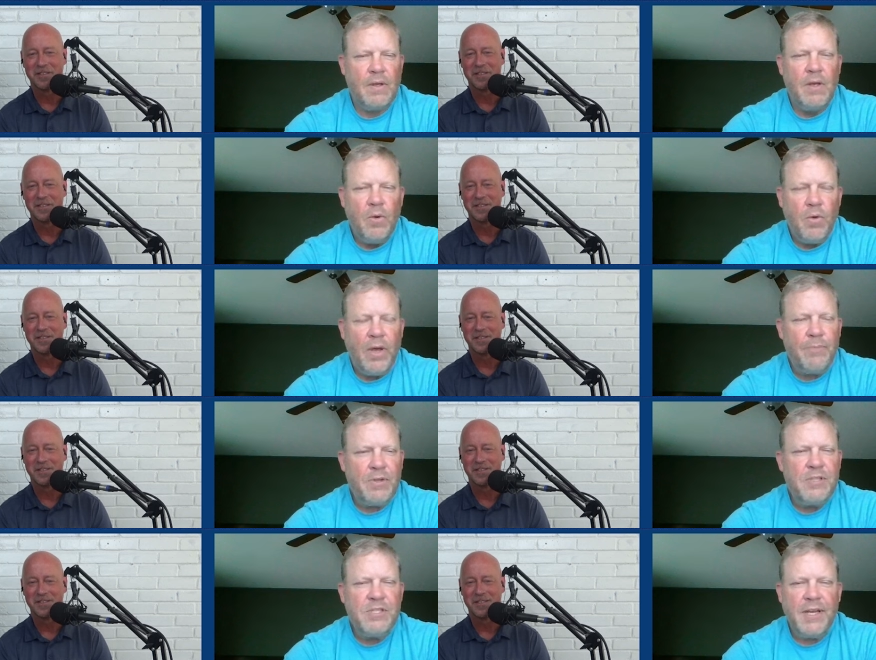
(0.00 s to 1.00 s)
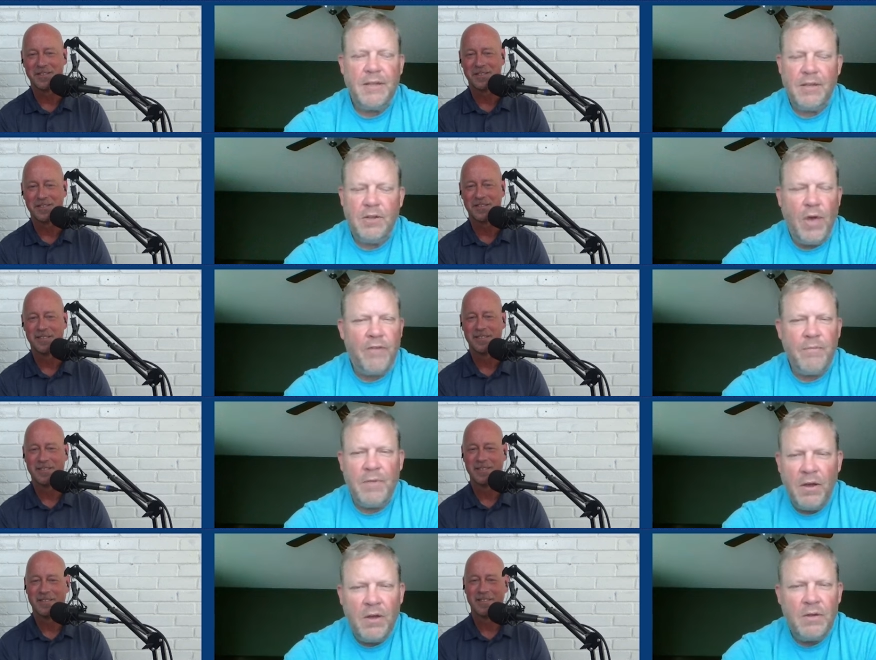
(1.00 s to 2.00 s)
Speaker 1: Well, I appreciate you having
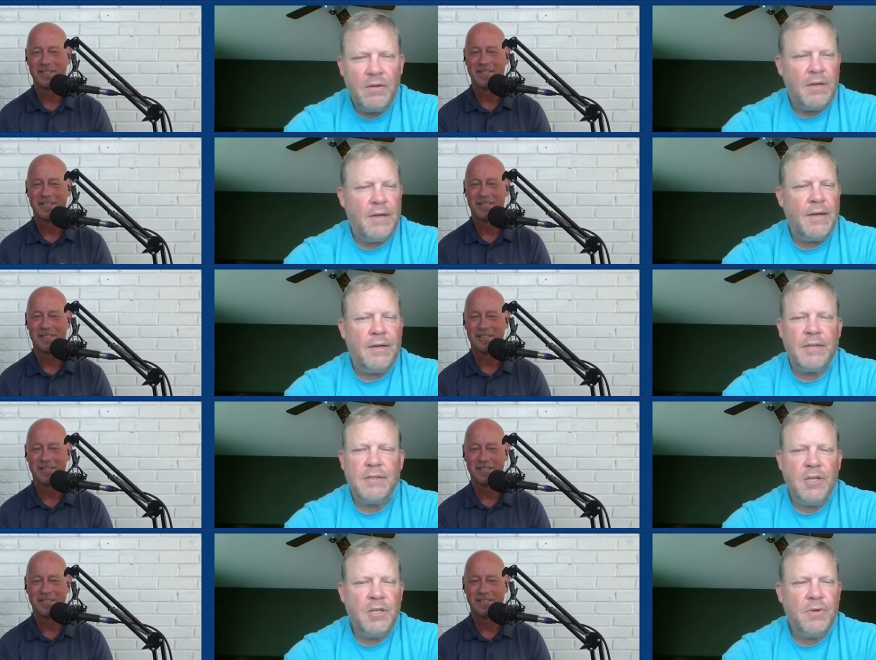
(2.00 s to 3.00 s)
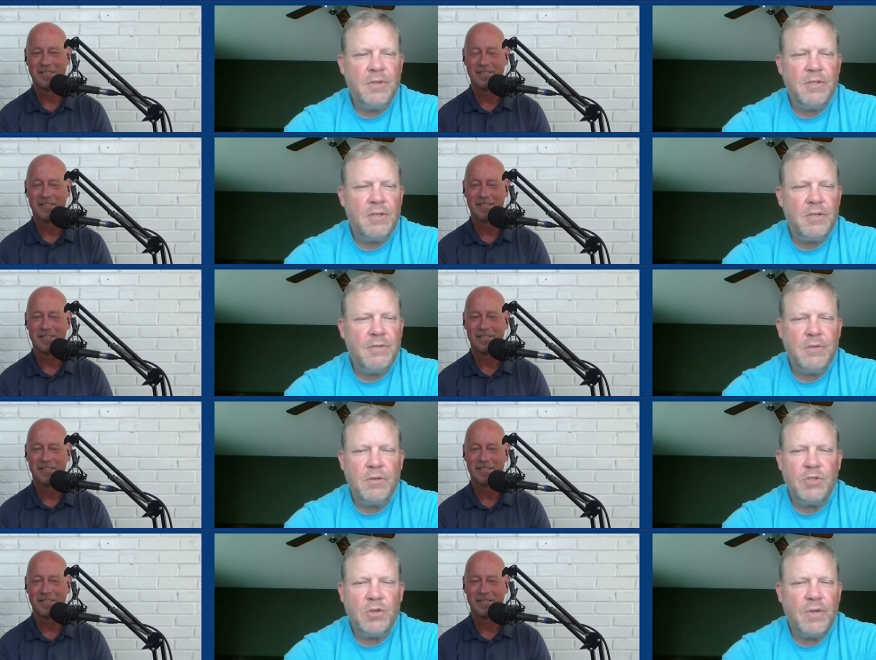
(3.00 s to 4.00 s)
me on, uh, continuing to you
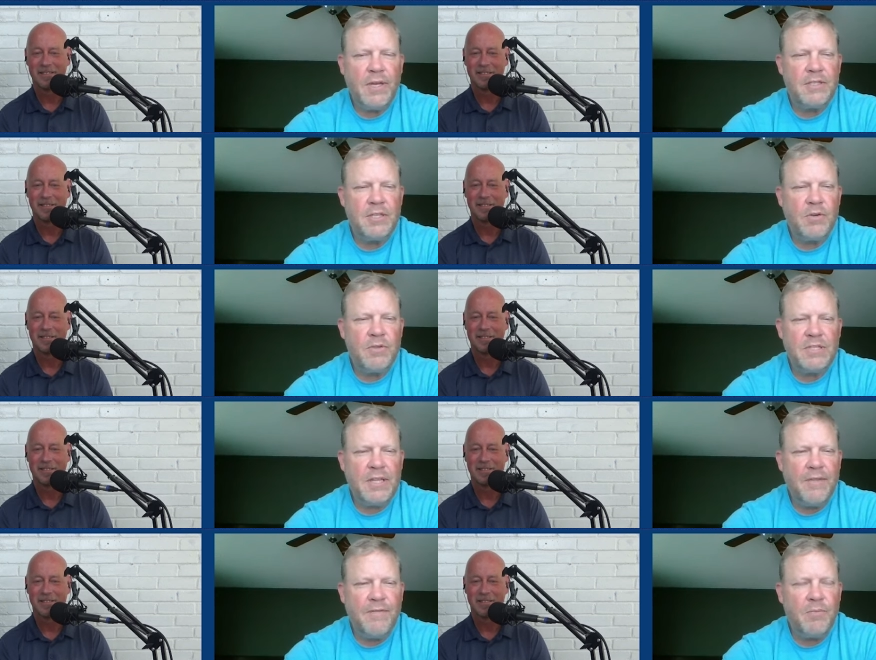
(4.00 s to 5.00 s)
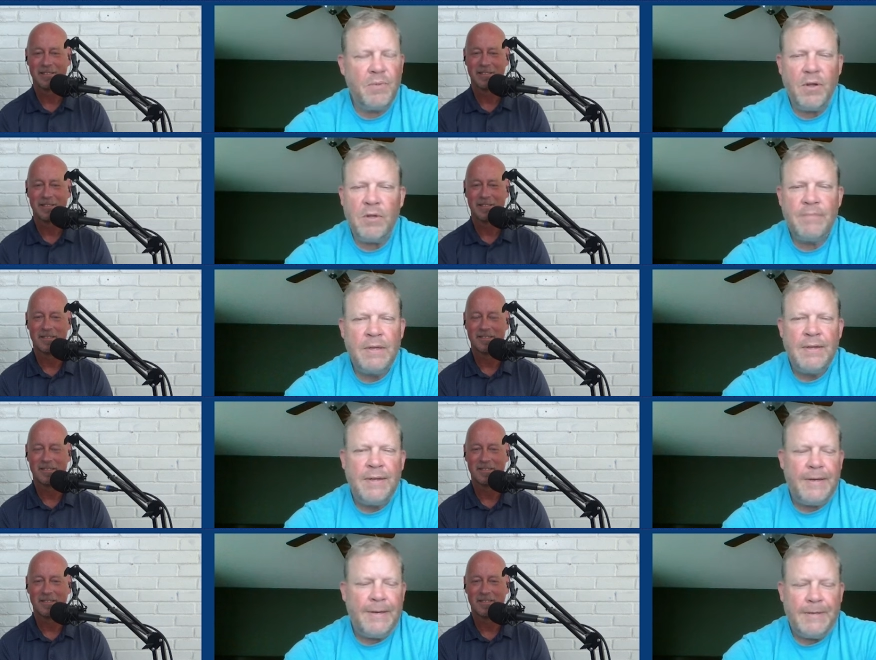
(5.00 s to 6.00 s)
know showcase Dakota State football.
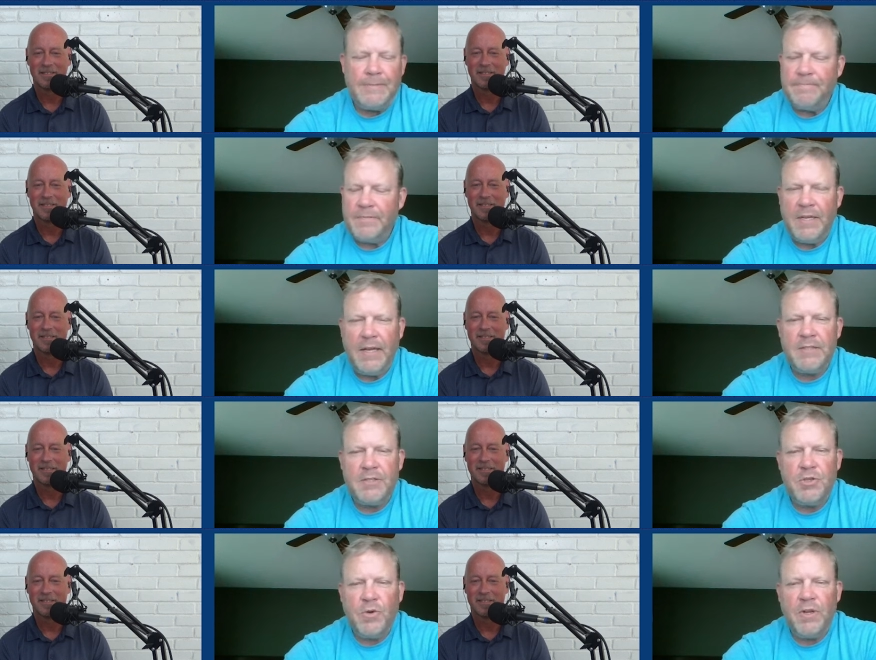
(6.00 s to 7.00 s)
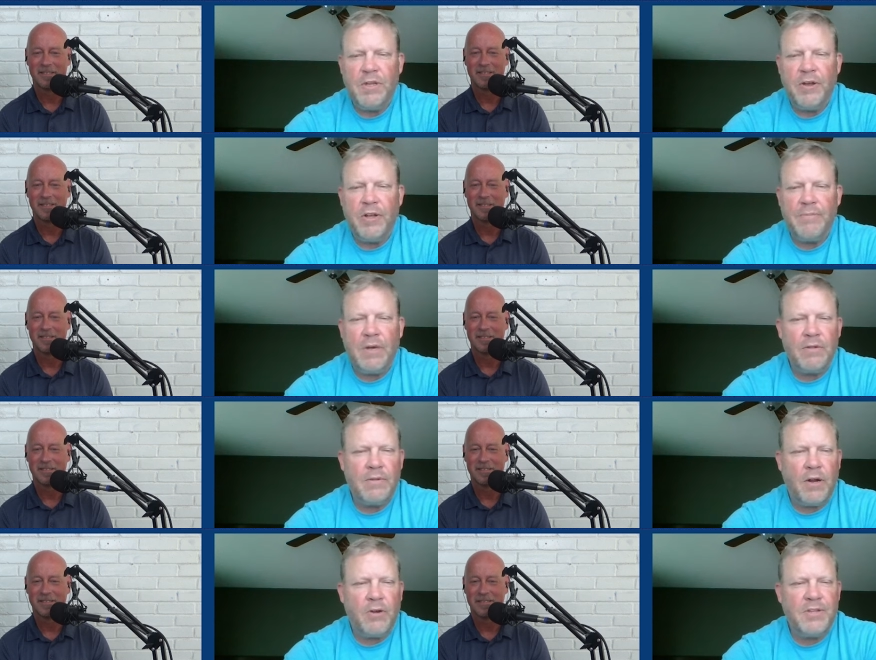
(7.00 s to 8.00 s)
Um, it, it's a joy to talk about
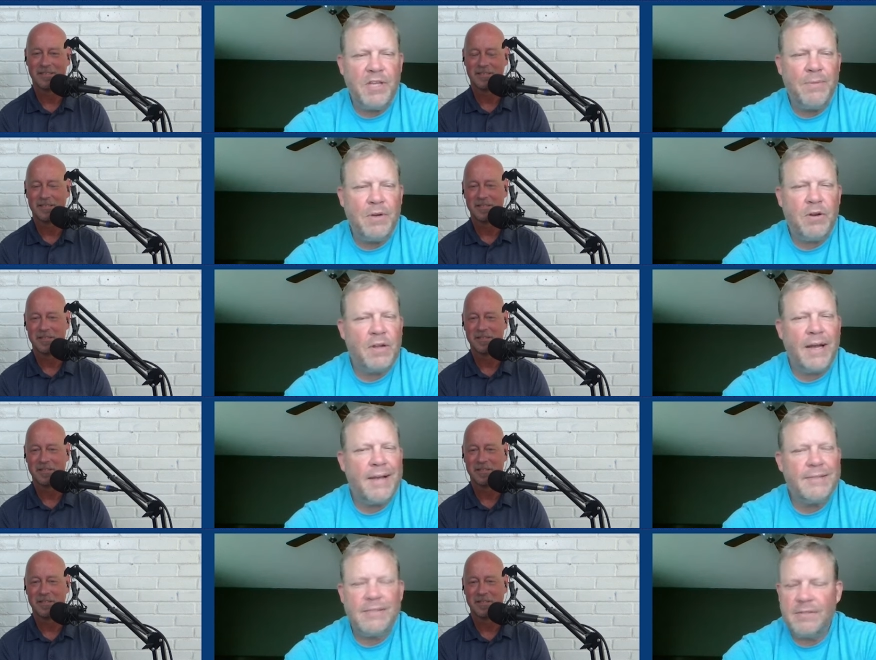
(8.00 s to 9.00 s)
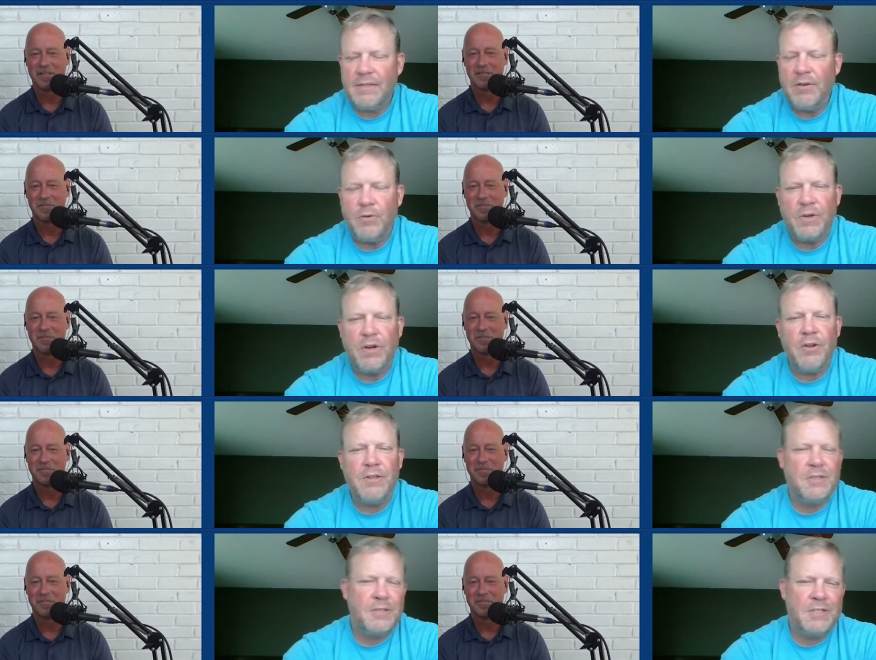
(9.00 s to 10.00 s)
our team and our guys. You know,
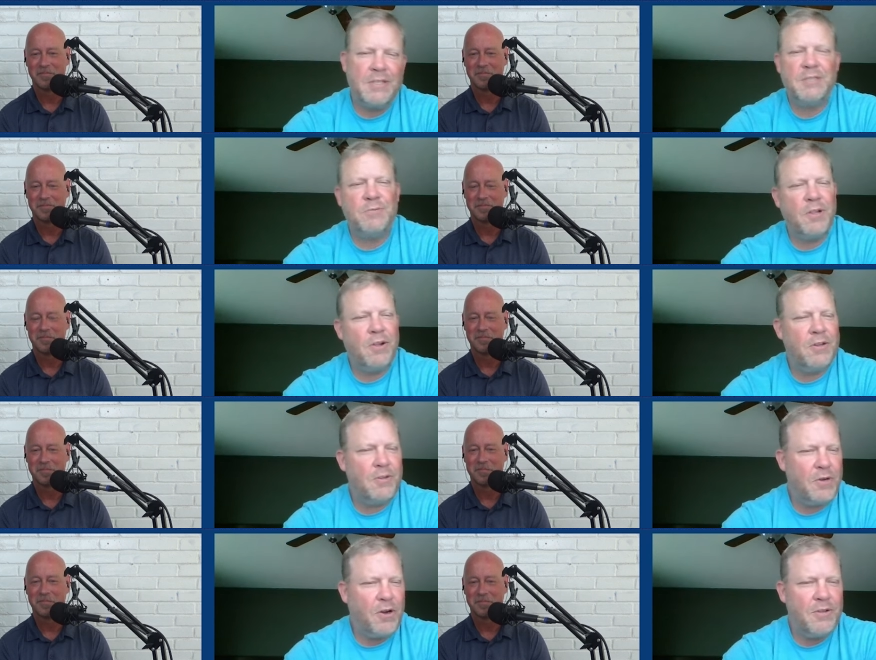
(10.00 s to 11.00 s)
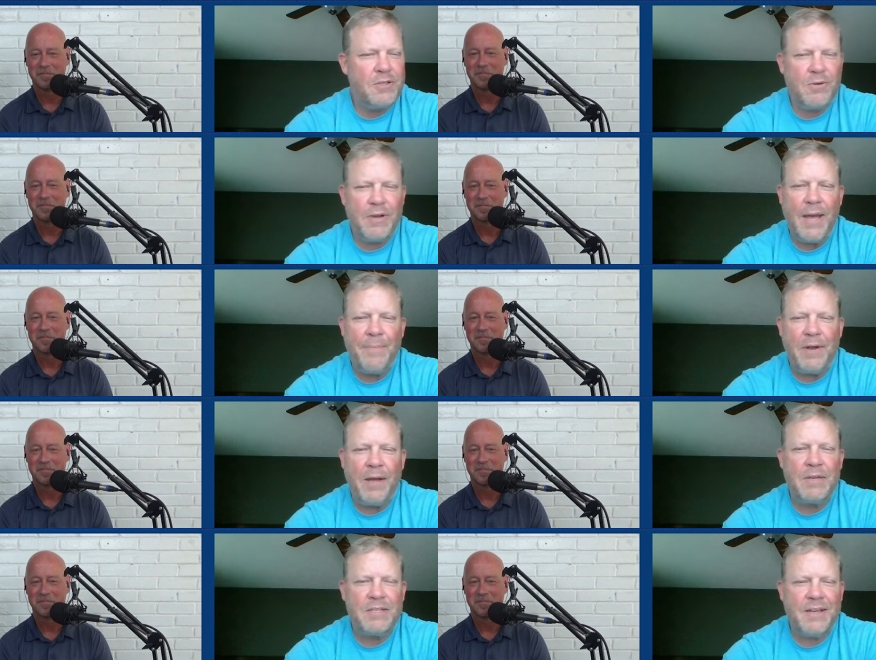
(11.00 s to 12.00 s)
regardless of the season, regardless, regardless of what happened,
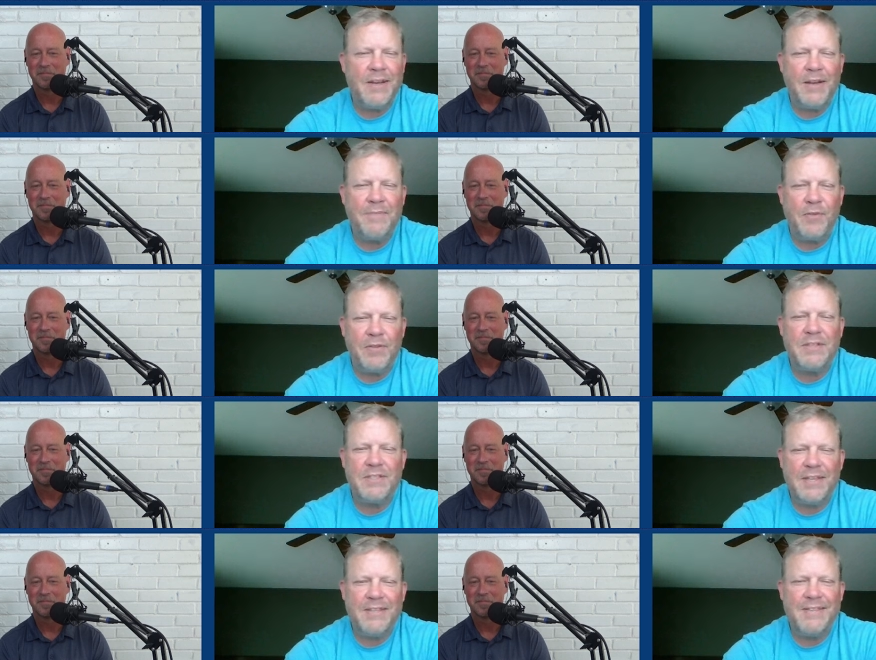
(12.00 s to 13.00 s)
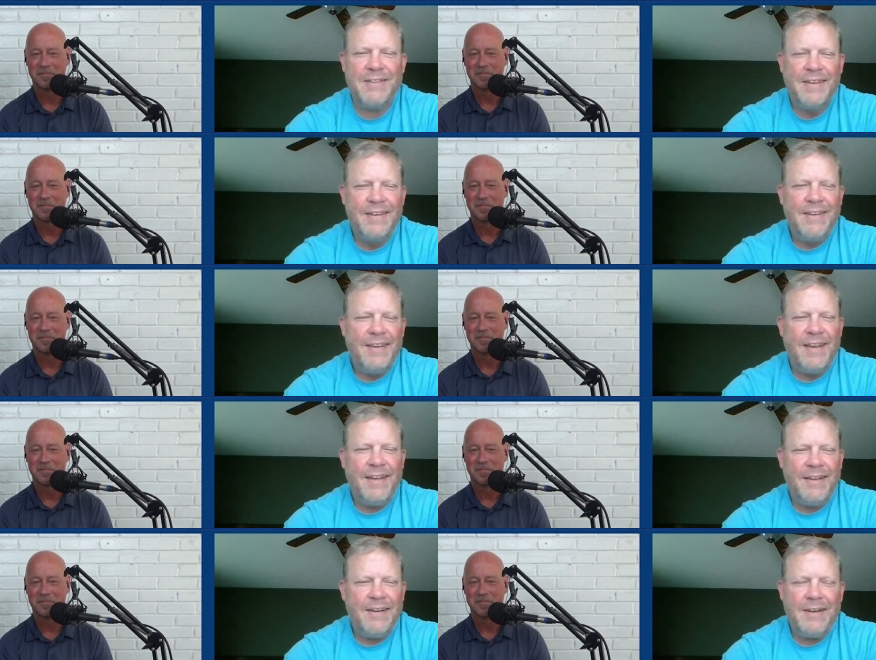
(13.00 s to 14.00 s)
I'm excited for this season,
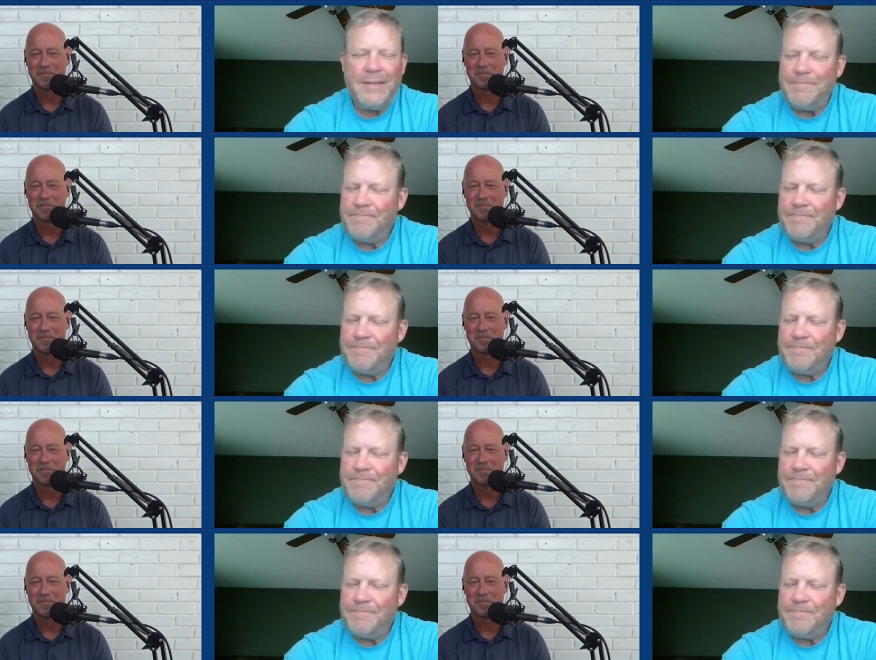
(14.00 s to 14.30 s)
and uh,